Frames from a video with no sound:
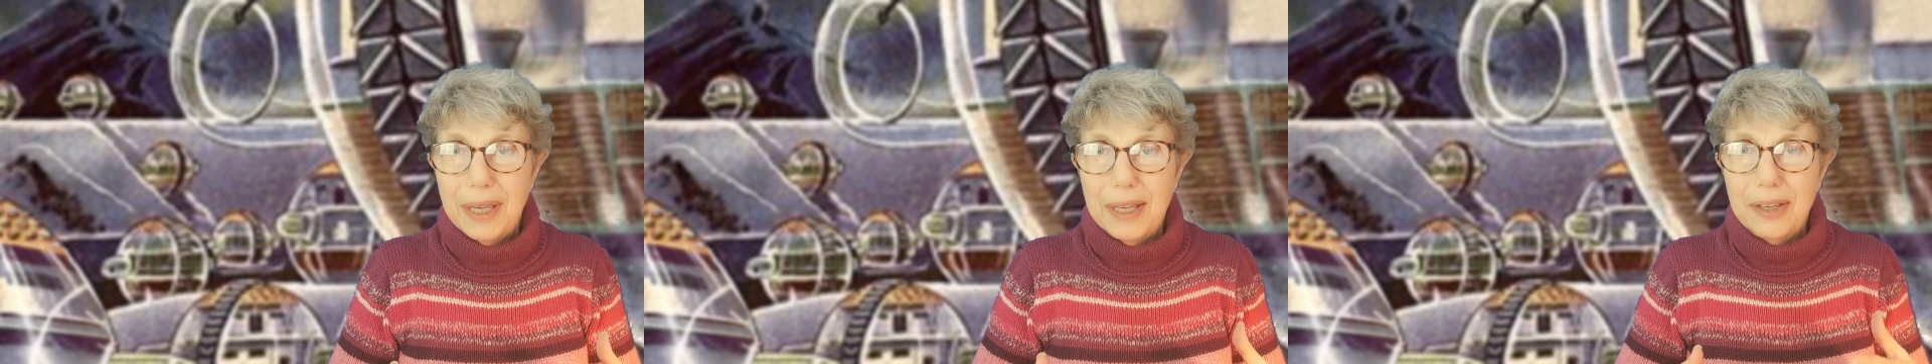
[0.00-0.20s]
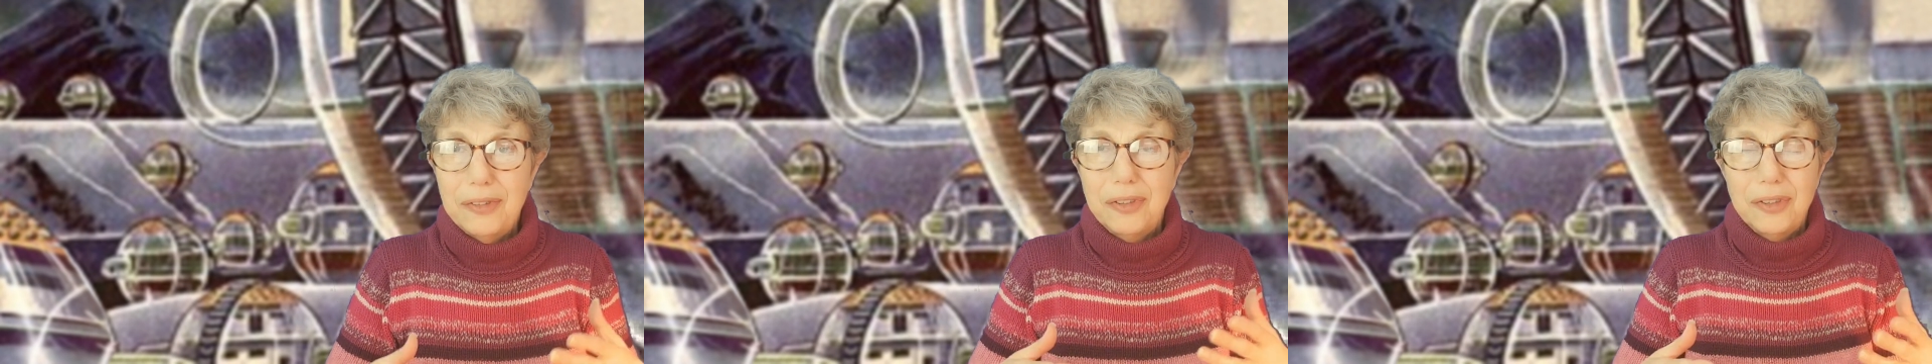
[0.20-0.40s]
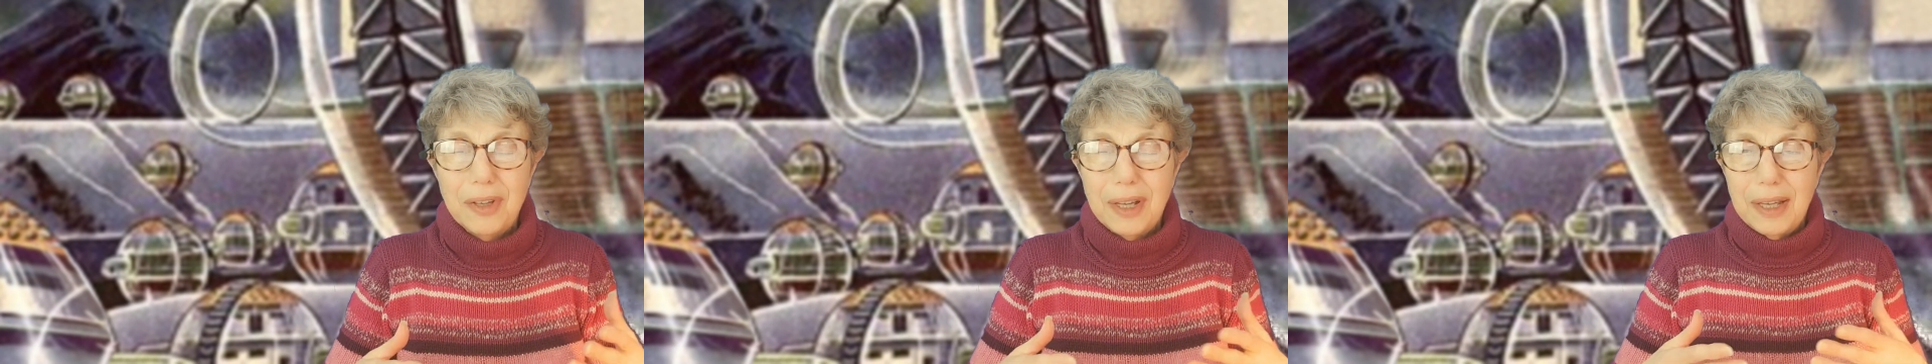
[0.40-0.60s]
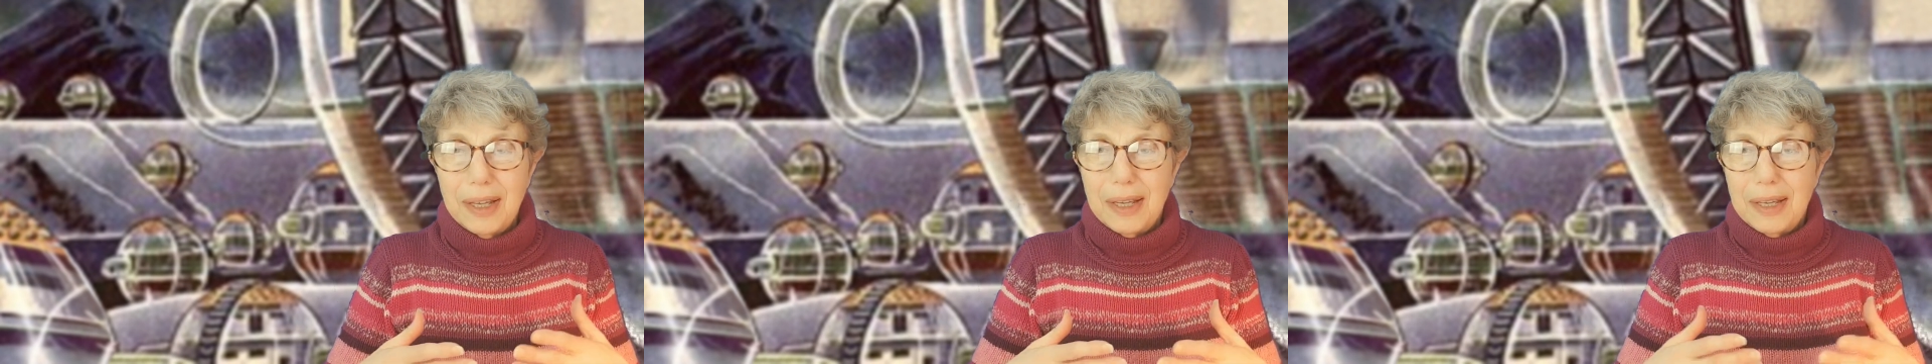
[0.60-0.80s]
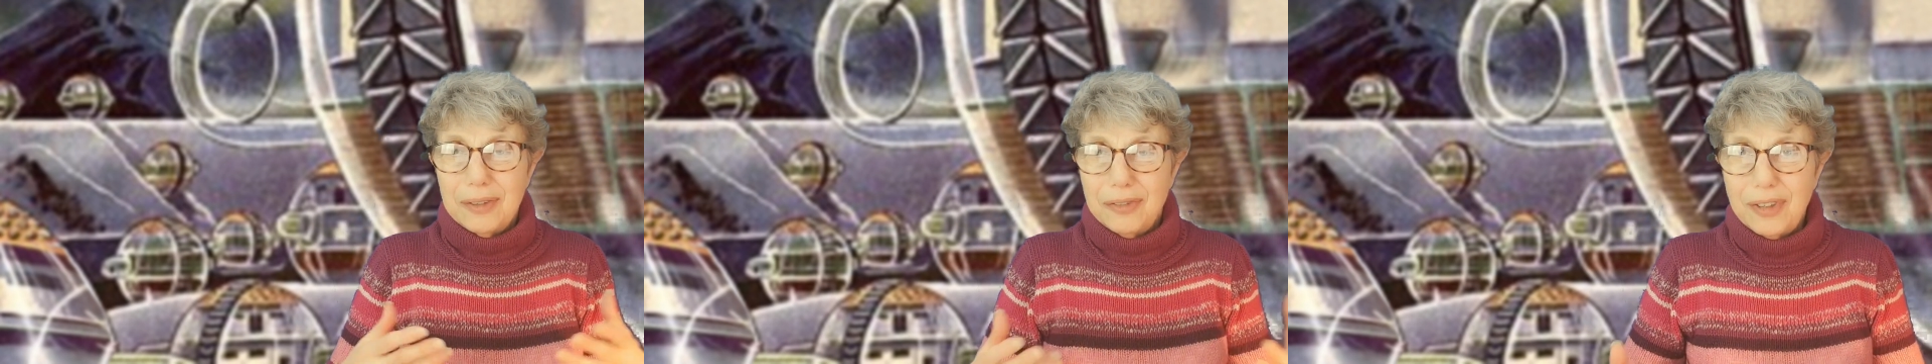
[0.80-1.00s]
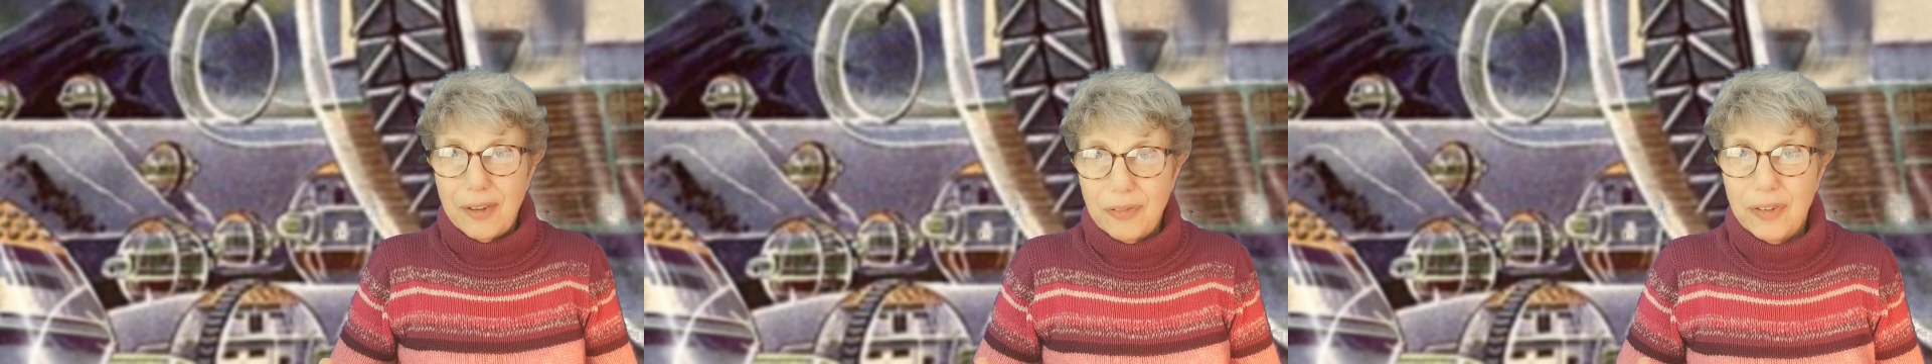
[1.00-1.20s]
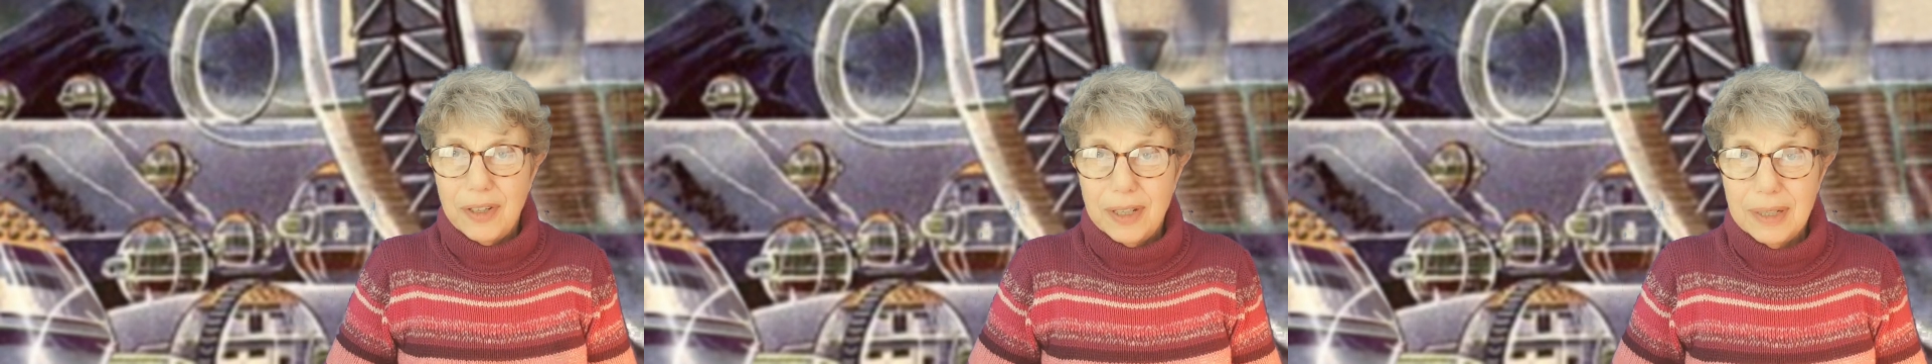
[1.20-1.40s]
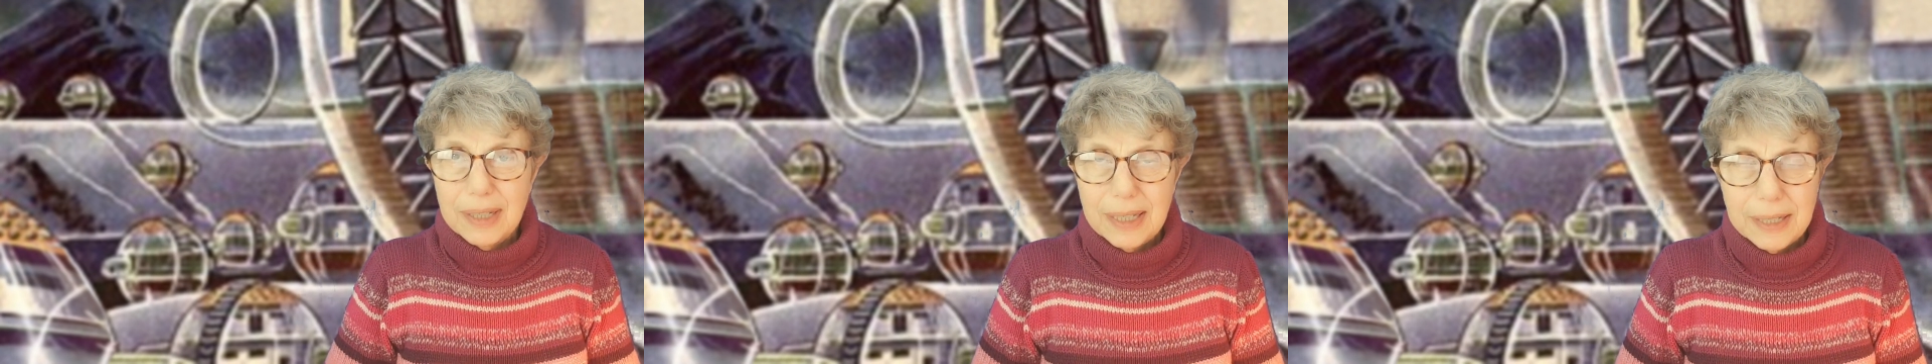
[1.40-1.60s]
is
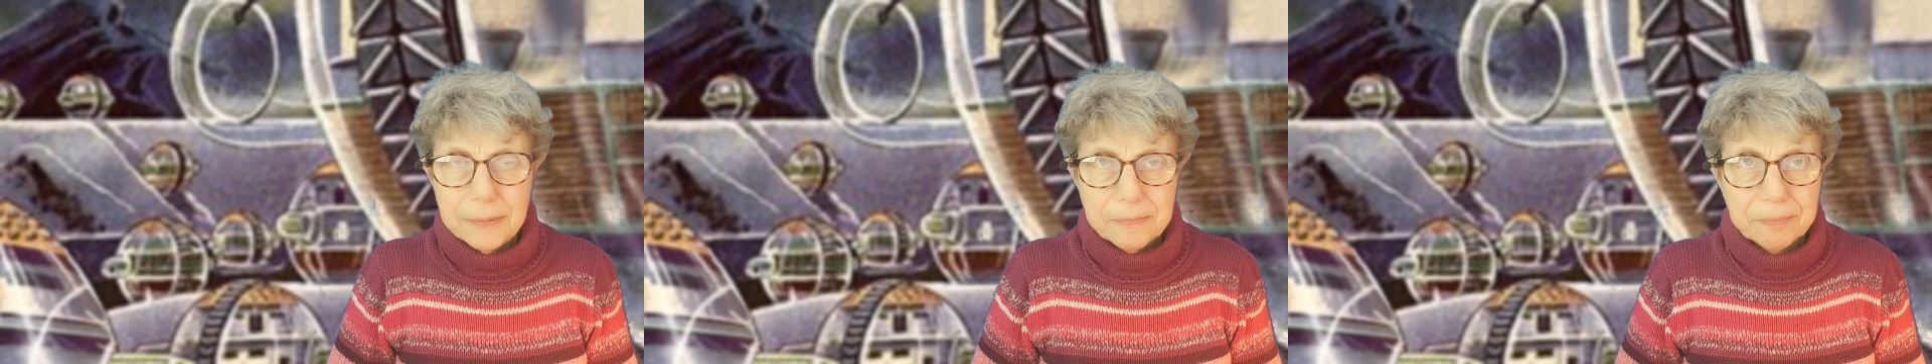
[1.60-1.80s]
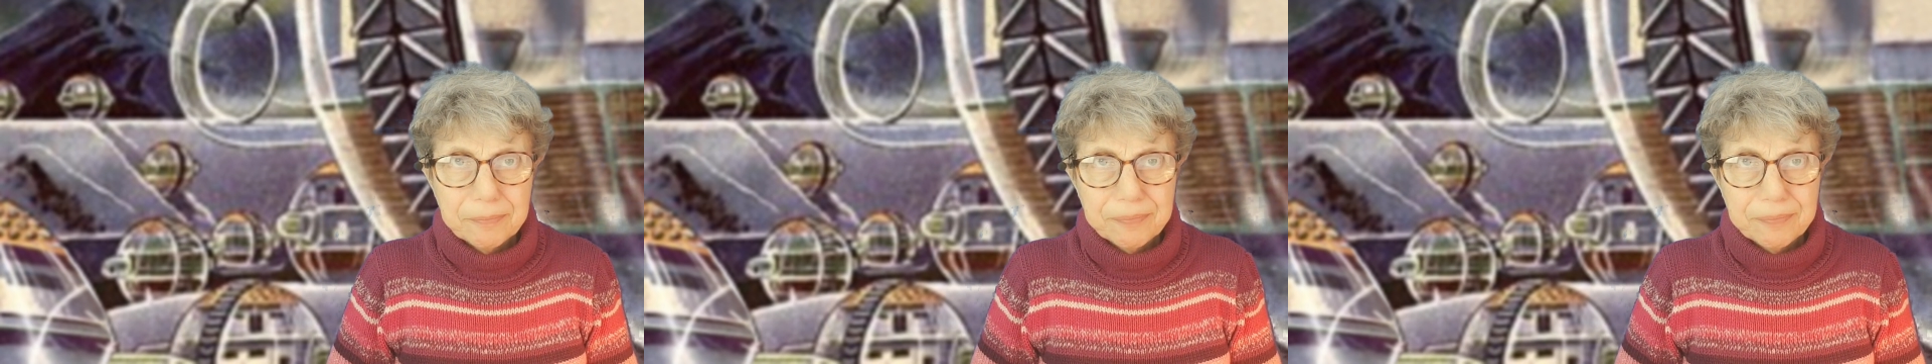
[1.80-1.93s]
definitely